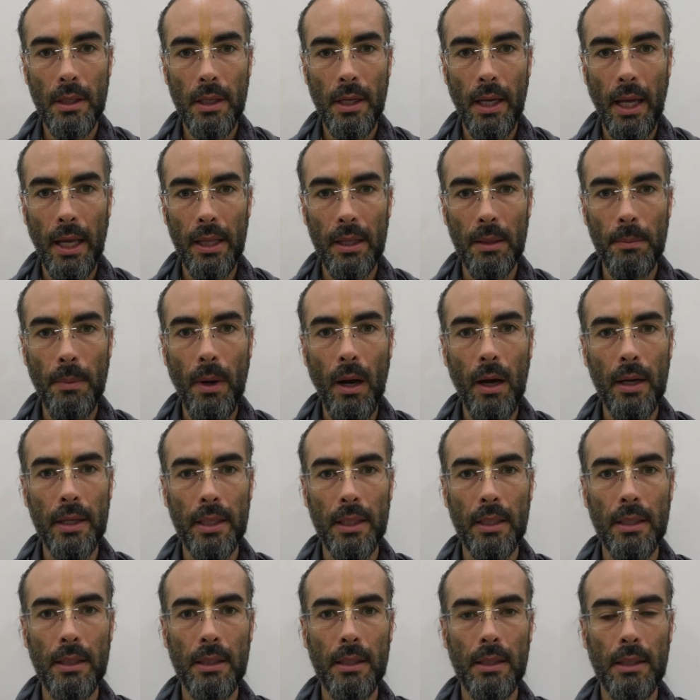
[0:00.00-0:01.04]
and the
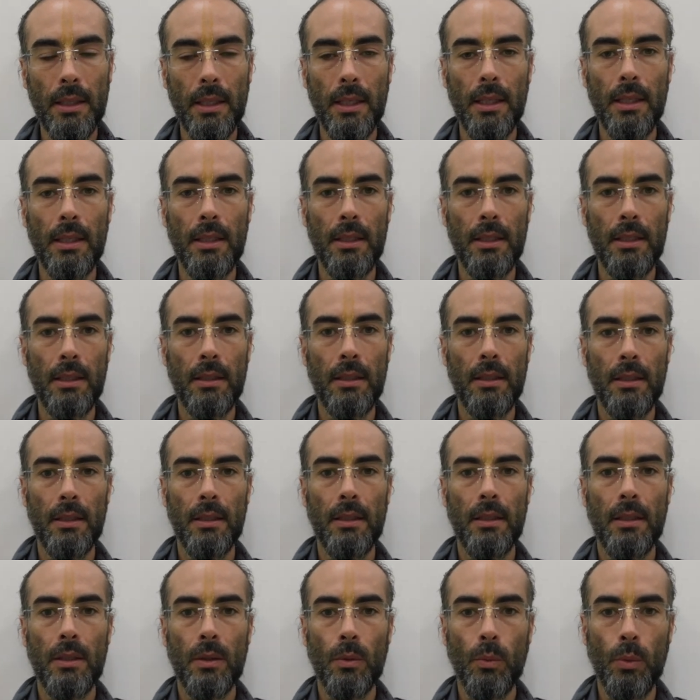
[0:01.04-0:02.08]
body in
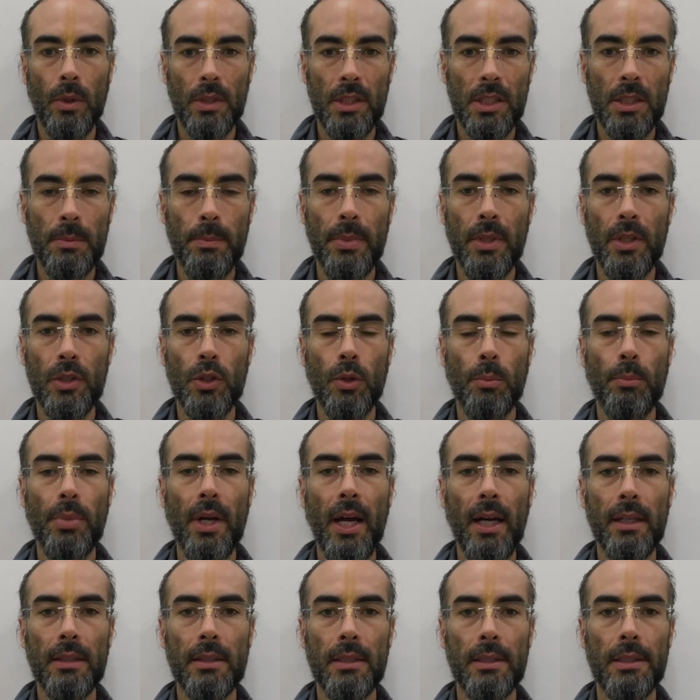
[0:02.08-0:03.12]
one spiritual
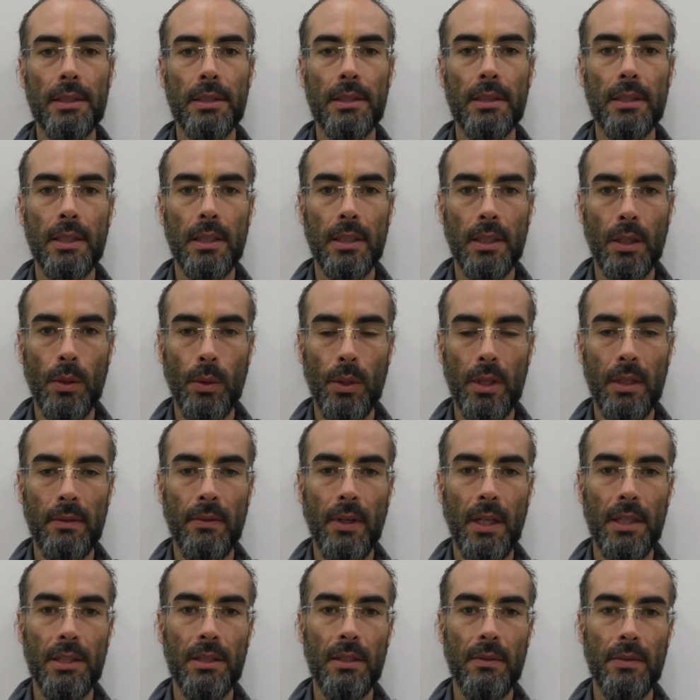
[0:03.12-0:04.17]
practice in Gaudiya
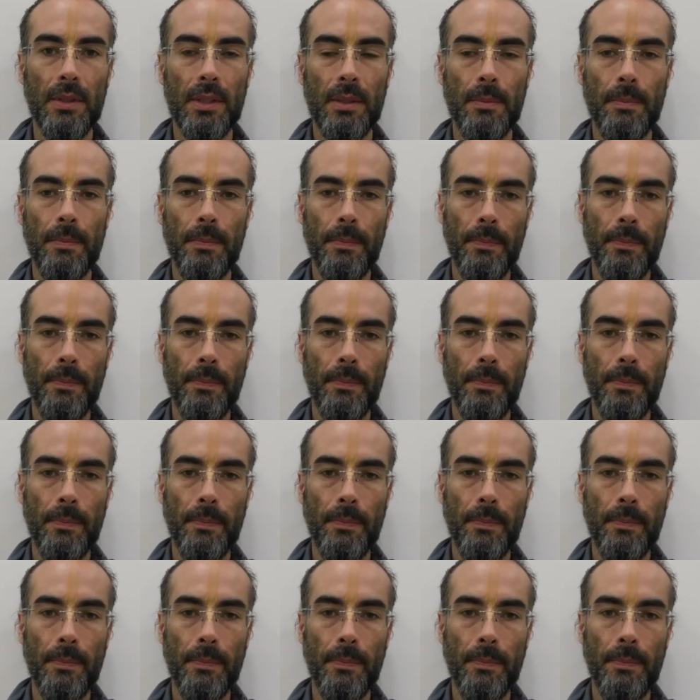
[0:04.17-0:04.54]
Vaishnavism.